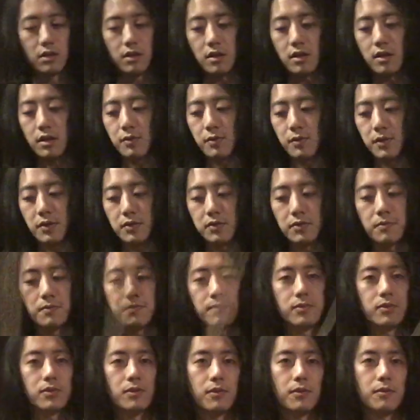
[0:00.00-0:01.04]
Anyways,
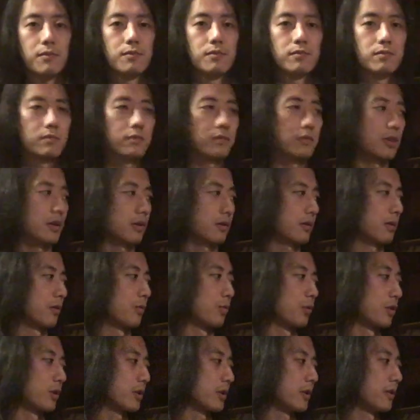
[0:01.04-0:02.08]
so gonna
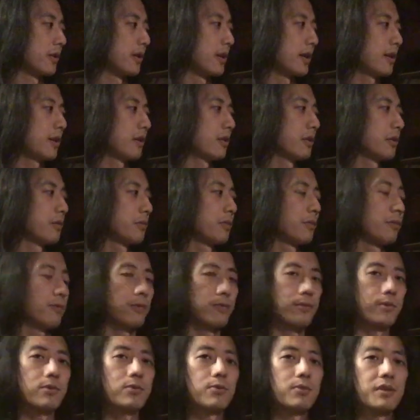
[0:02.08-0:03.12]
work on that a little bit for
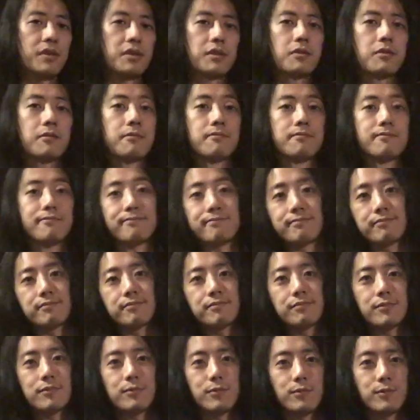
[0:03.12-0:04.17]
this week.
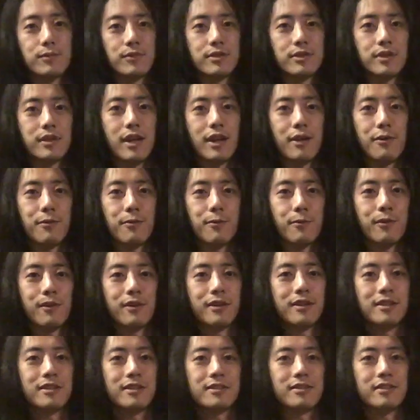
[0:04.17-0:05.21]
We'll see where
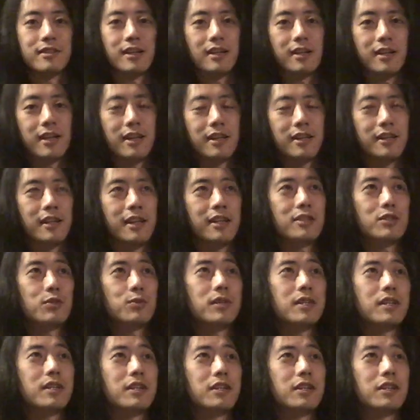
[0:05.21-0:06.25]
it is again next
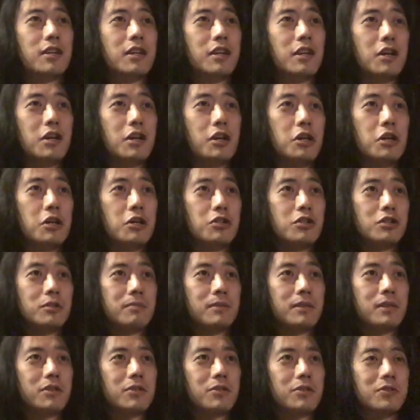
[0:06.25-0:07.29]
week. Should
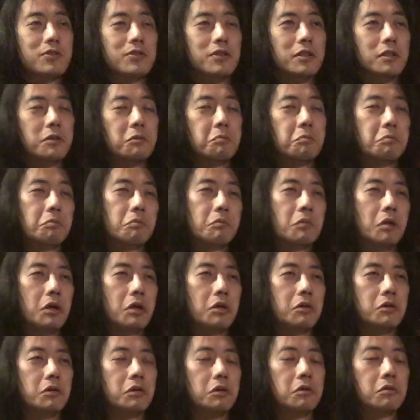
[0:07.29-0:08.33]
be interesting. I
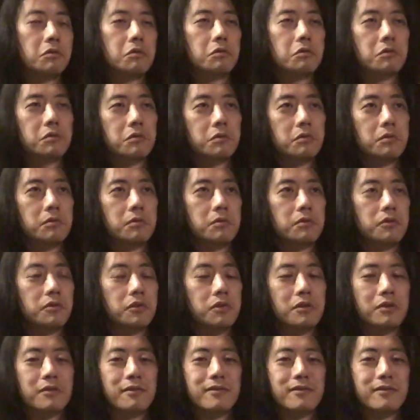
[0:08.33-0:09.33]
don't know. We'll see.